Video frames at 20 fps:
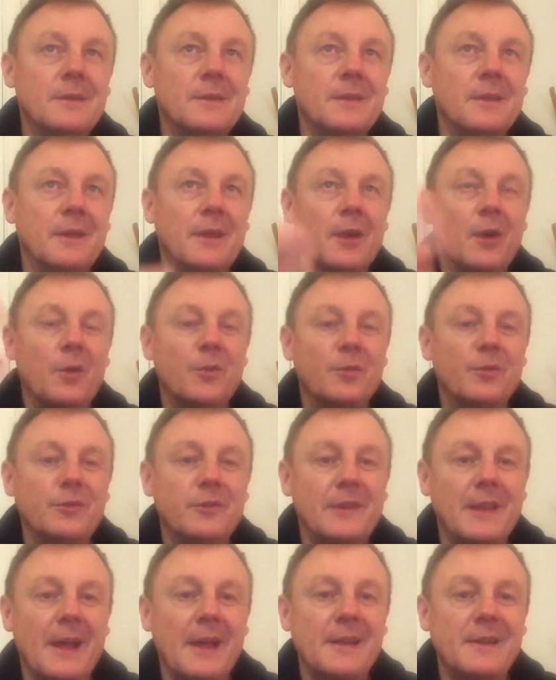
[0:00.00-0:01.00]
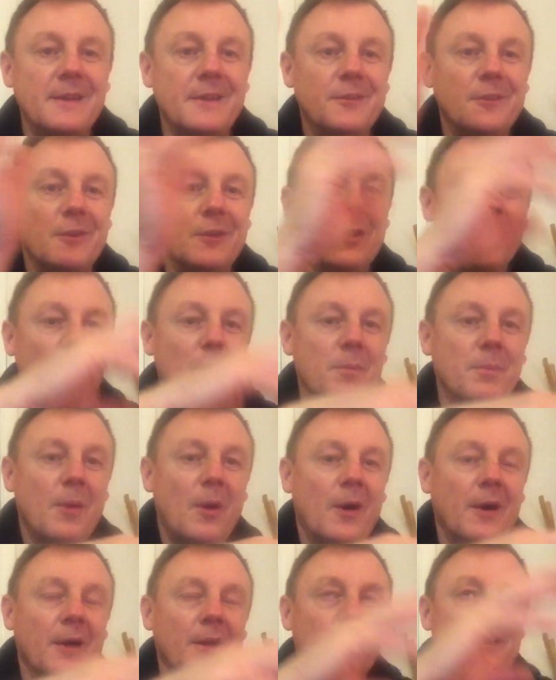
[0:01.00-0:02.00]
the girls, ladies that go
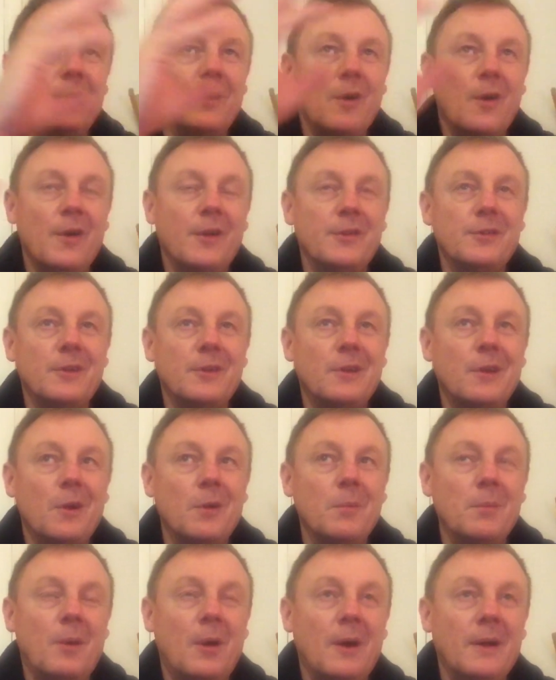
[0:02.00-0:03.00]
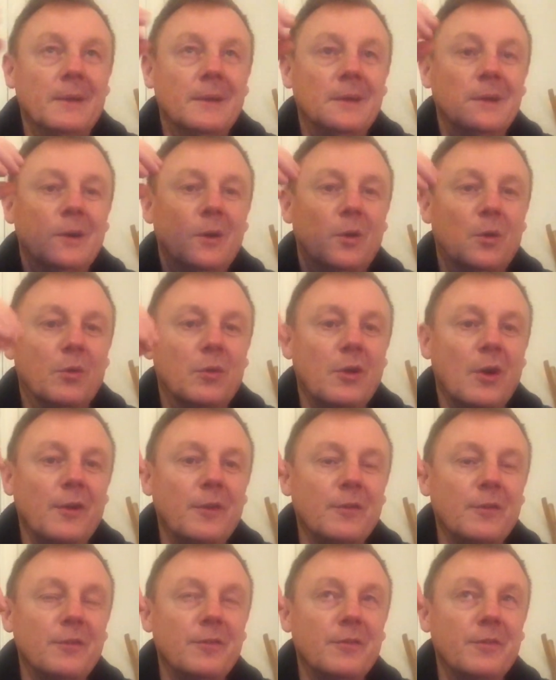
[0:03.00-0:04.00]
by and the guys that go by, all
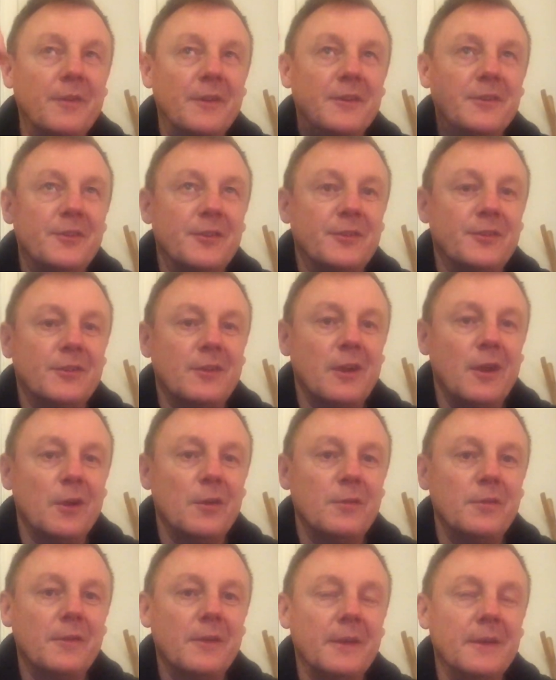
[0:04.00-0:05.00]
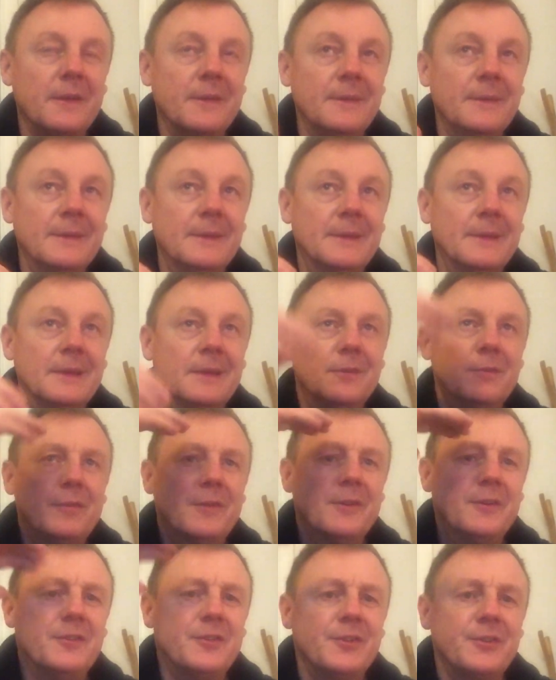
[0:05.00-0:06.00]
kind of vintage clothing,
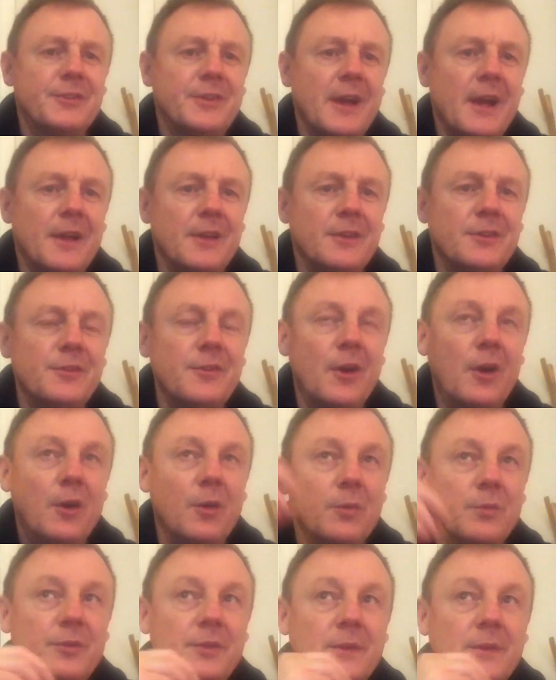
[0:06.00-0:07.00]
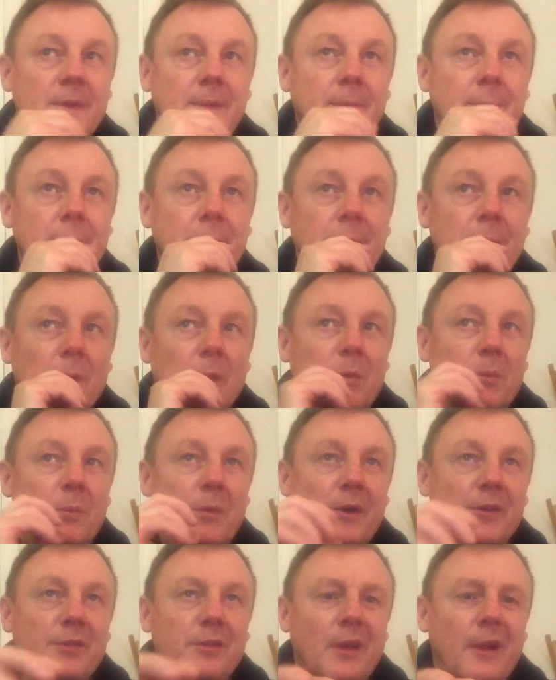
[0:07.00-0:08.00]
vintage hairstyles,
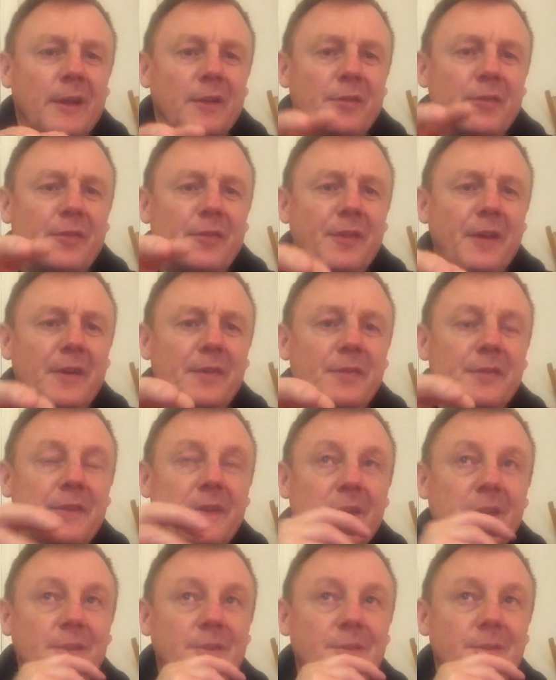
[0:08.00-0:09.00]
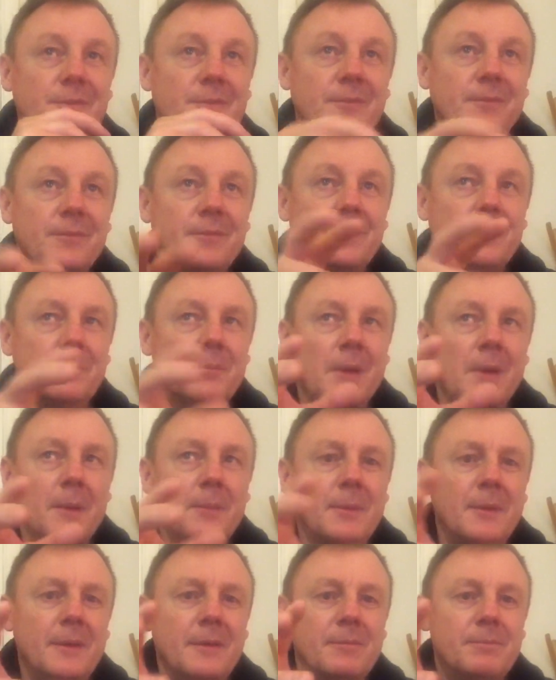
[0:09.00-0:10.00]
almost like the 50s and
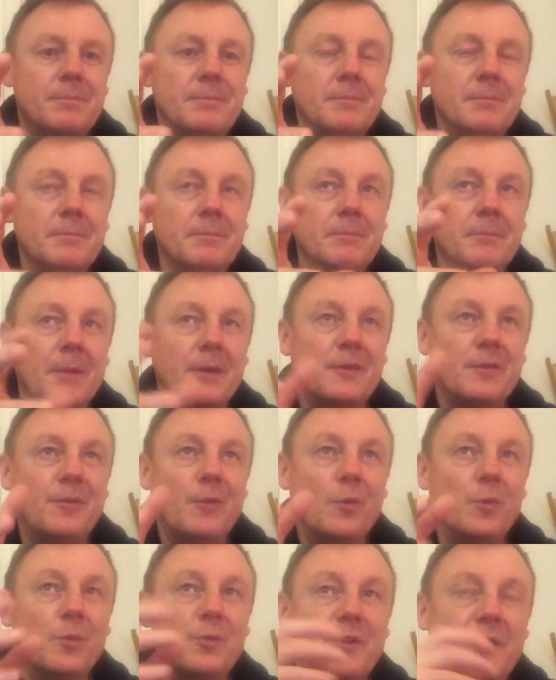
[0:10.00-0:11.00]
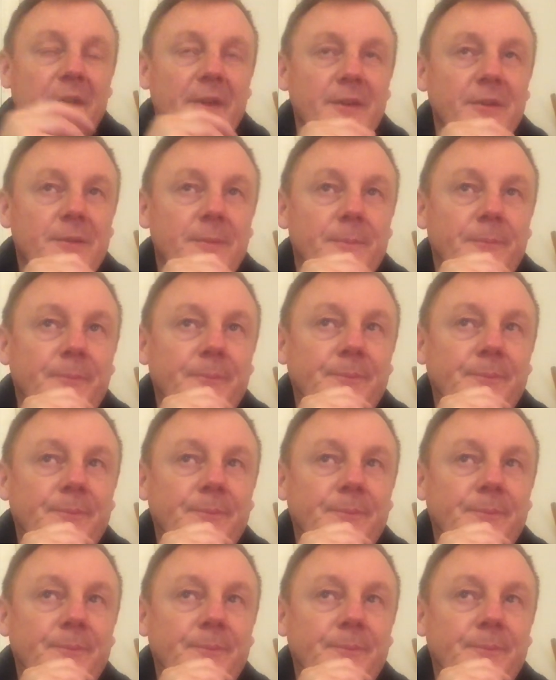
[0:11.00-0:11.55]
maybe mid-40s.